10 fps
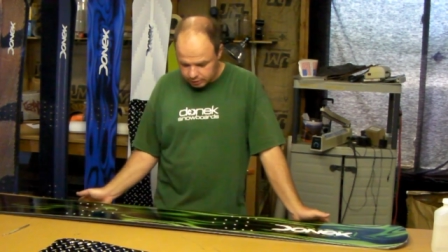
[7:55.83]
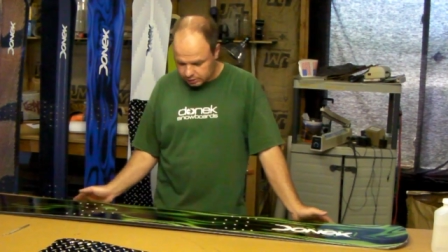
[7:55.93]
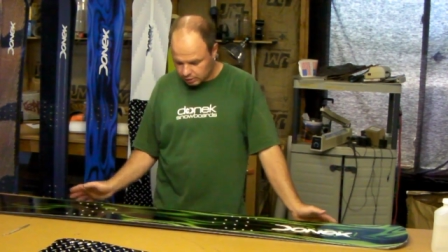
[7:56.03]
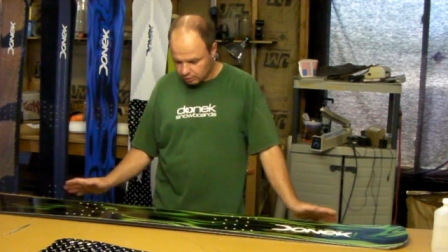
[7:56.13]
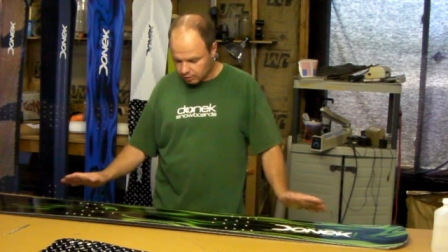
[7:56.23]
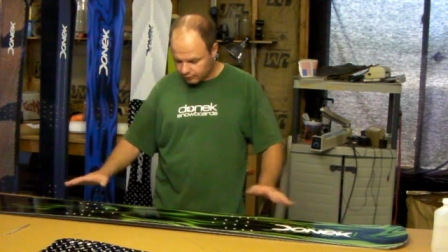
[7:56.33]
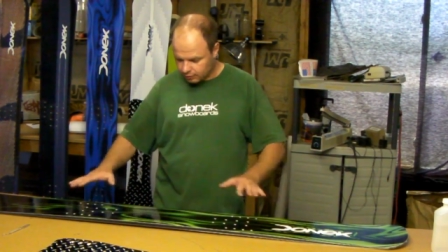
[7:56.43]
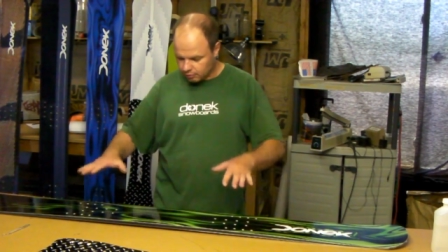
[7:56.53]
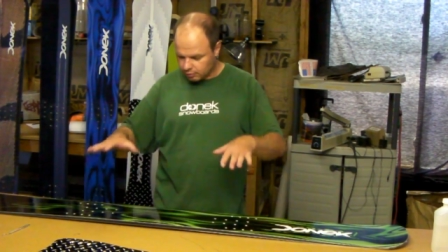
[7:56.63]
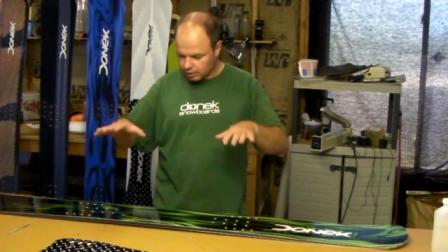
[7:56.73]
So if
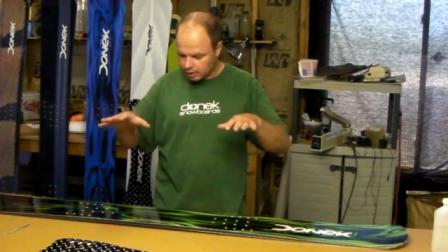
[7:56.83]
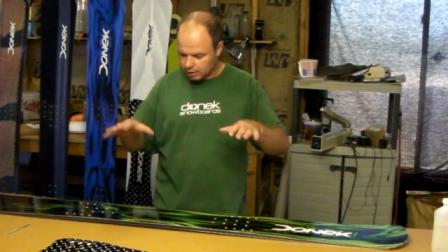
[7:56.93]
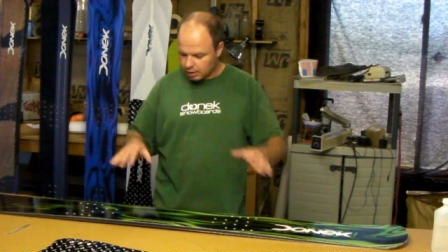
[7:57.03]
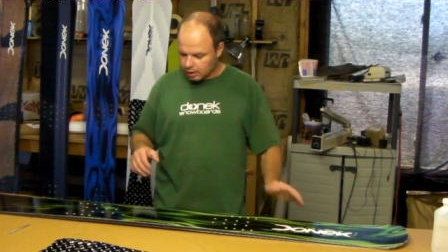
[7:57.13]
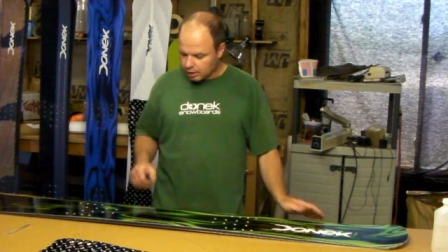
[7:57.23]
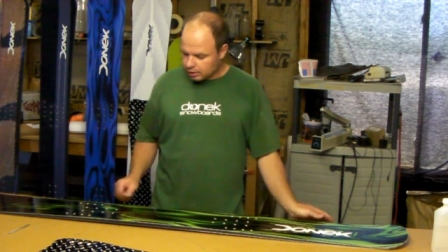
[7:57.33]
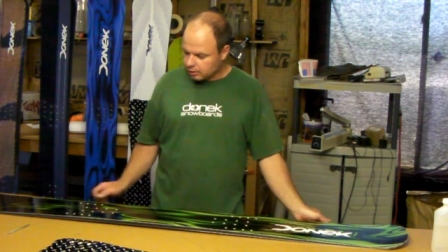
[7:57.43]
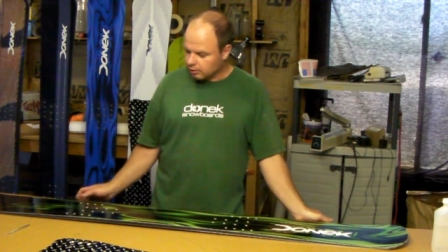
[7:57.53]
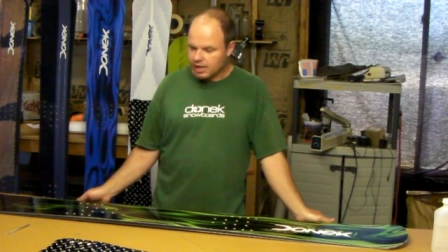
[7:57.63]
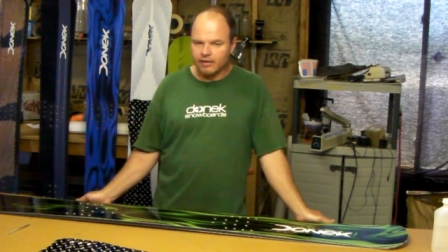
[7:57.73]
you
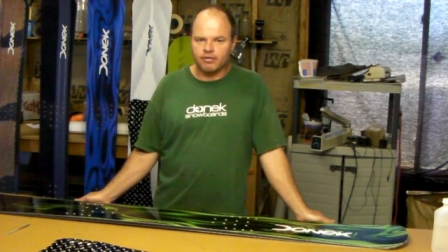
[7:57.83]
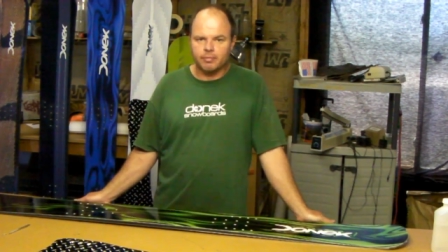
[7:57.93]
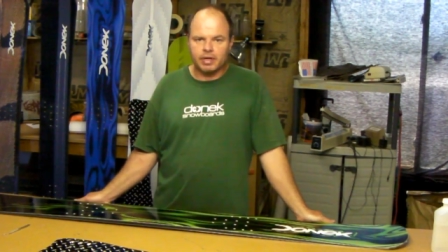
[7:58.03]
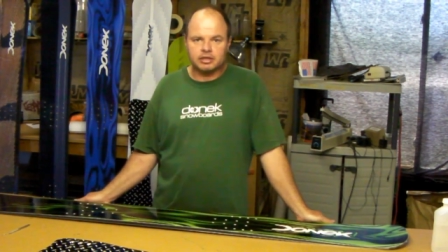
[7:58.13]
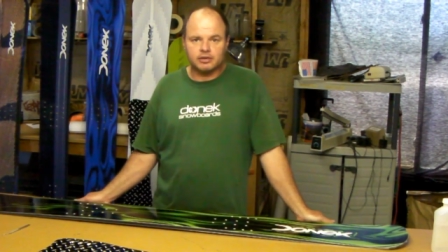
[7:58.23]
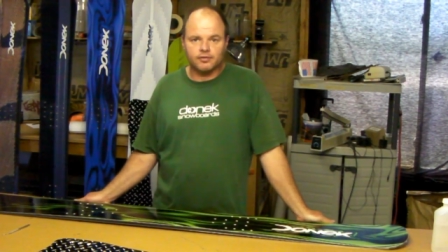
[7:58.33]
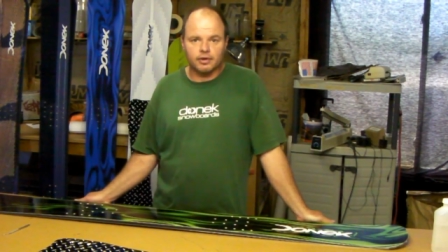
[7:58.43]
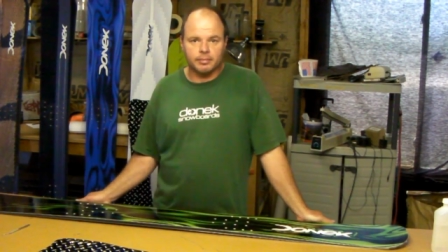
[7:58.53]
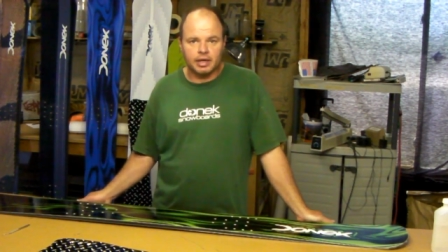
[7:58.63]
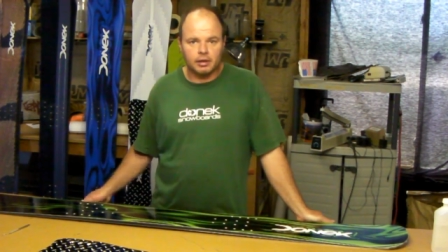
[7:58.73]
don't have the budget for
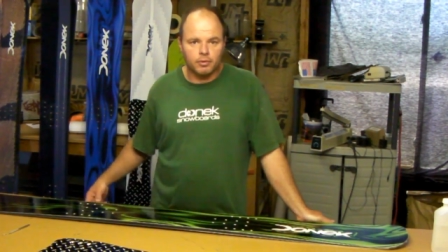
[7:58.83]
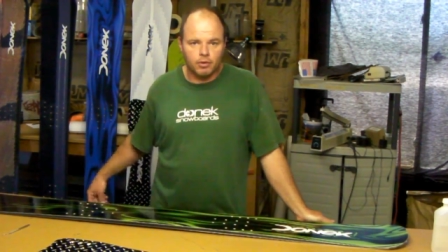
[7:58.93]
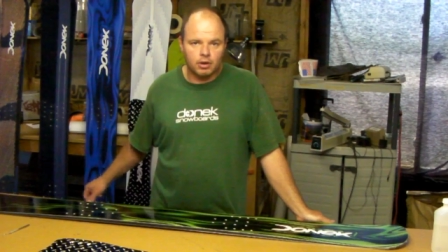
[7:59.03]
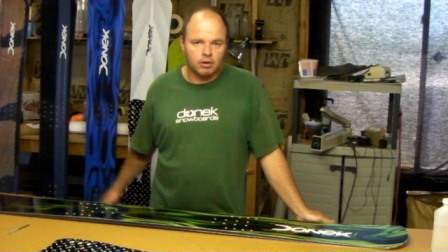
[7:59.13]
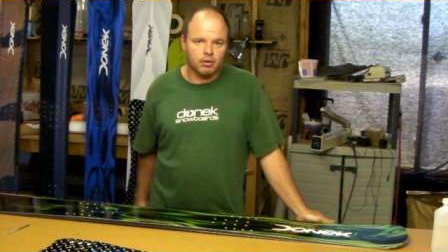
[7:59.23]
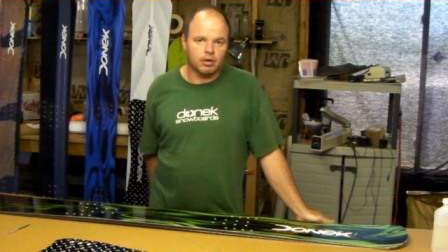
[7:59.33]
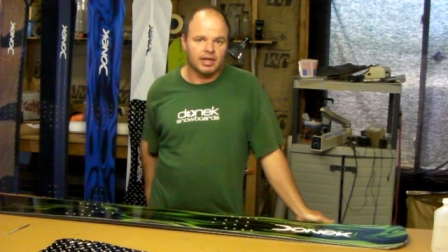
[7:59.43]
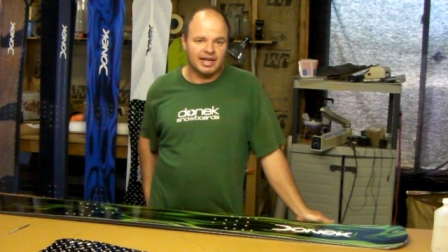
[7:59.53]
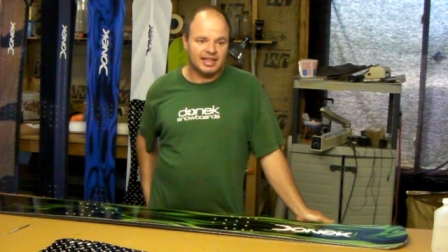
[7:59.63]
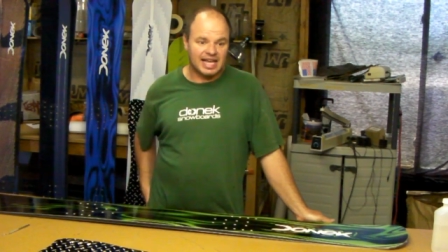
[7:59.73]
a metal board or
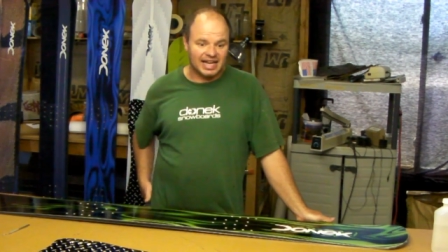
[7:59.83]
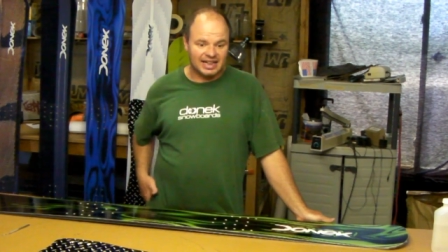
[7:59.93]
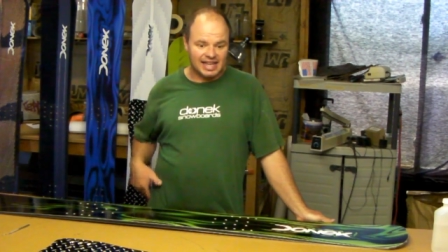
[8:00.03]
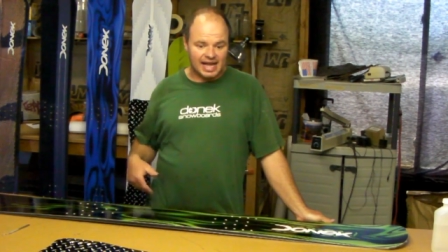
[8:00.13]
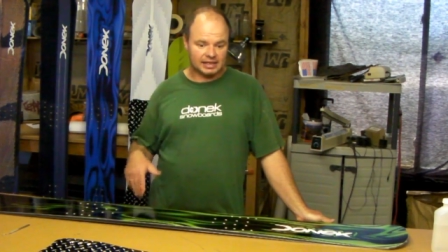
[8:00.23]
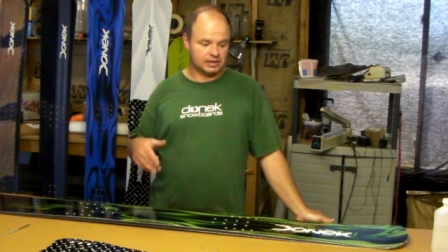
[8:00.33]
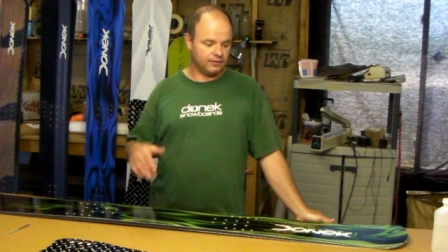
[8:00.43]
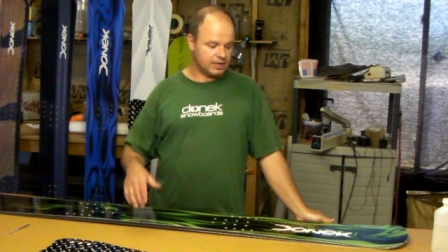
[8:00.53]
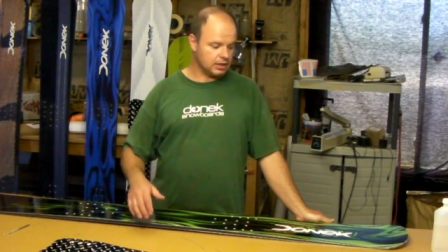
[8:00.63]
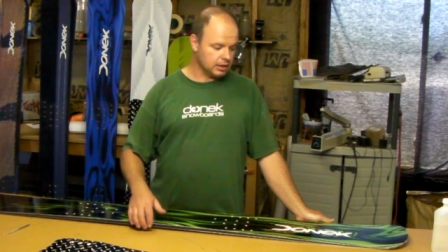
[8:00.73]
like that glass
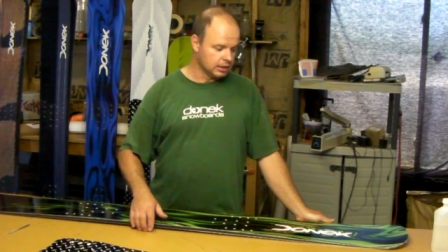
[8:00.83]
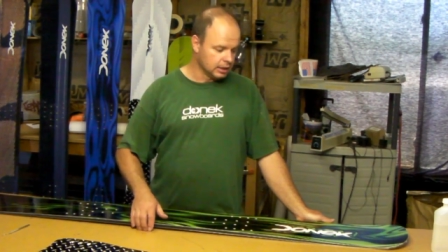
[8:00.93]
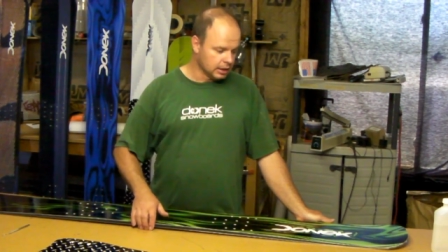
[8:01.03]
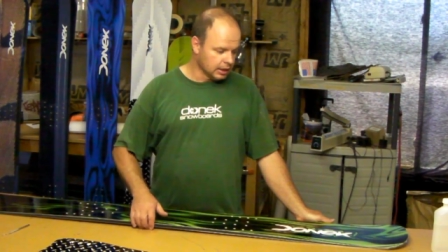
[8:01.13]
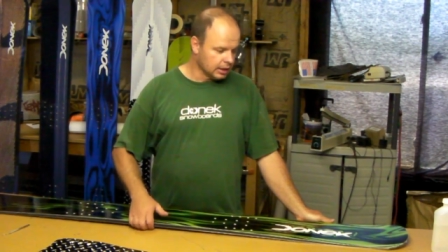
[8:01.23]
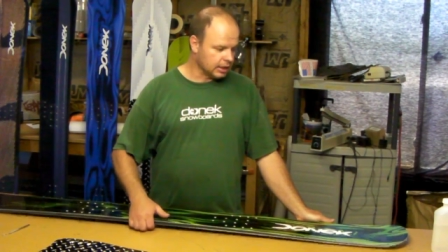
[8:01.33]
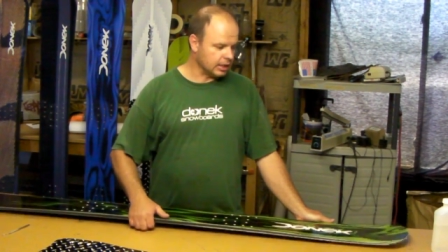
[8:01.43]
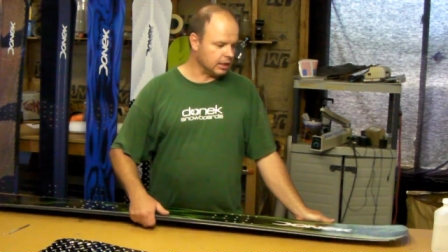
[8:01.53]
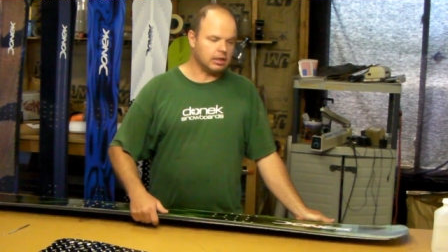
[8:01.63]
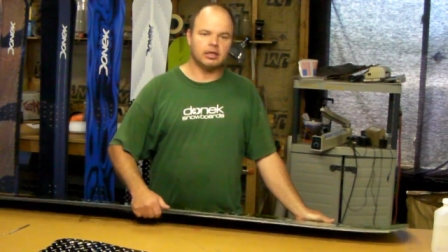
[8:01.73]
feel,
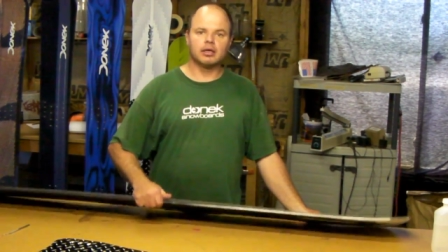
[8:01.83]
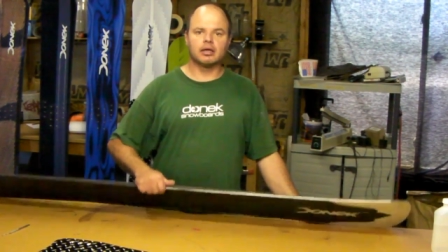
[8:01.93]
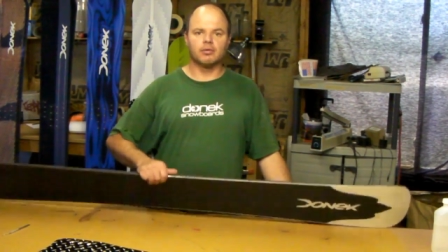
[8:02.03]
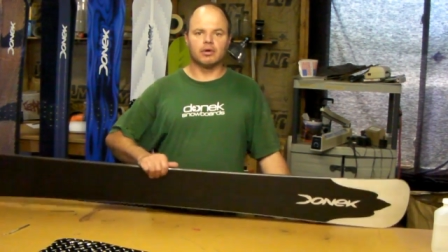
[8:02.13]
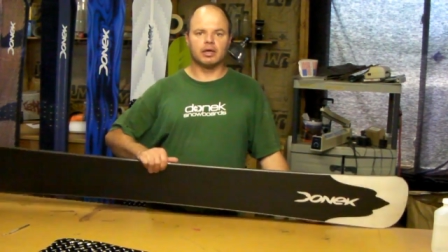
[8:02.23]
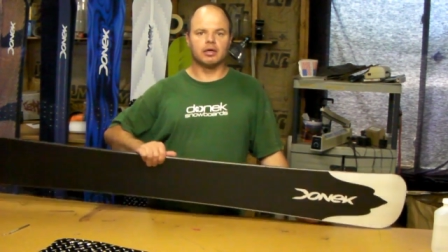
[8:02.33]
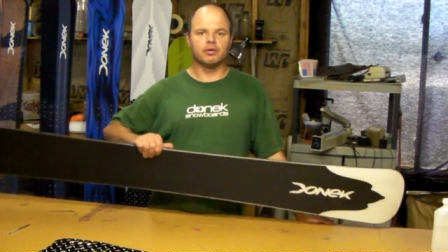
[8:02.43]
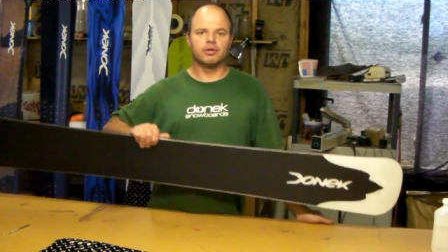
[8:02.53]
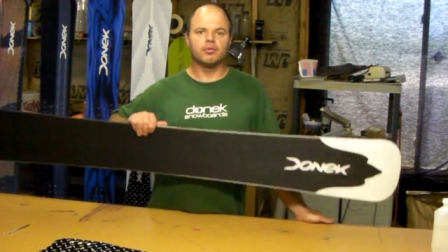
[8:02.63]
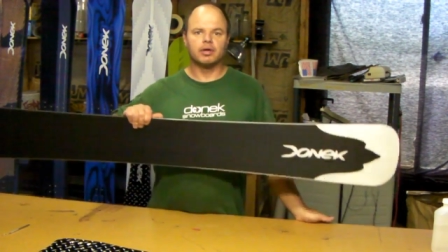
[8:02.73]
then you're going to want to go
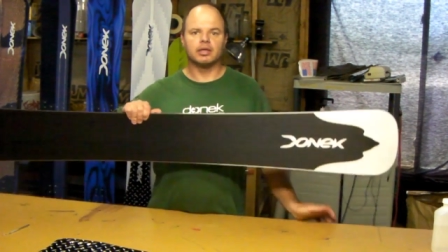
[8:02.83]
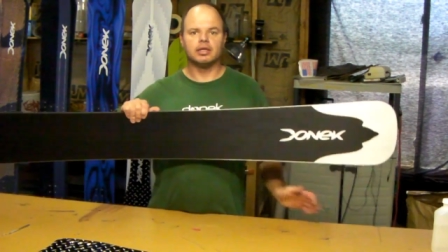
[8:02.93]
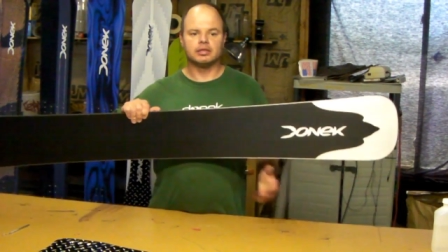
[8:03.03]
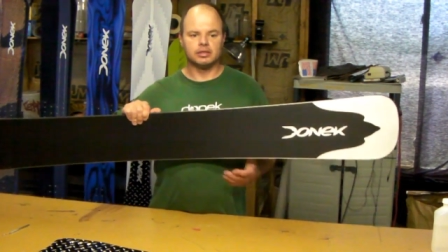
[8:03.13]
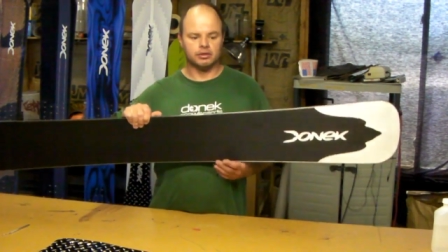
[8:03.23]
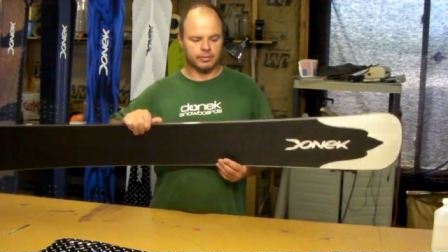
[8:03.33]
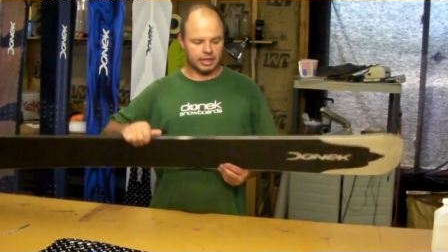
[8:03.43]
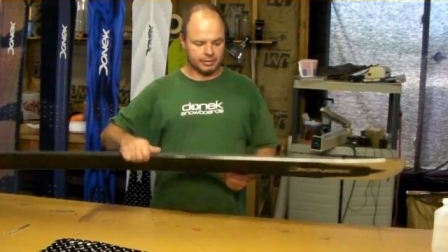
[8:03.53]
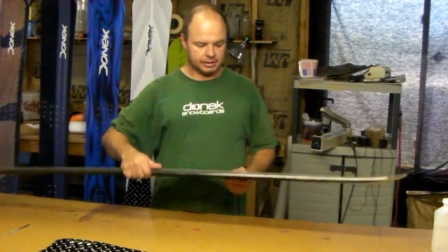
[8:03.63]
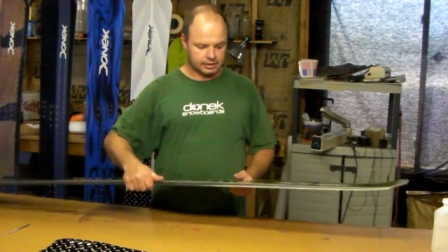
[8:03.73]
with one of these new
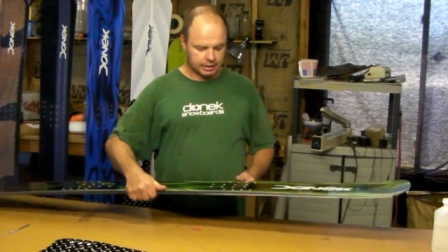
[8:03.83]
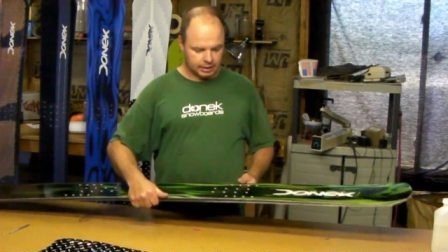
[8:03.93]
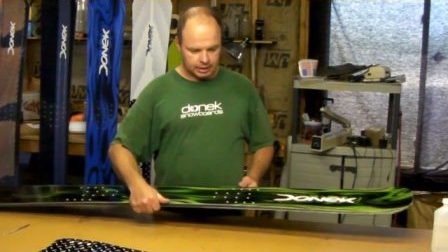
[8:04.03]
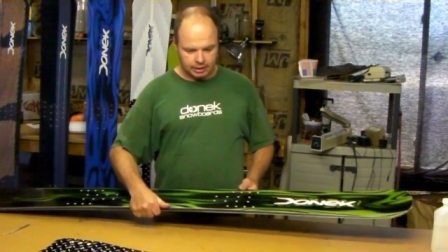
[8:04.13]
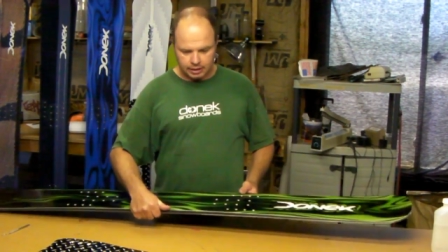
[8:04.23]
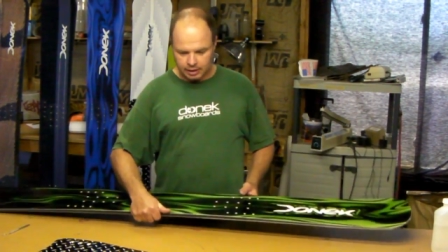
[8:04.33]
babies. Now, the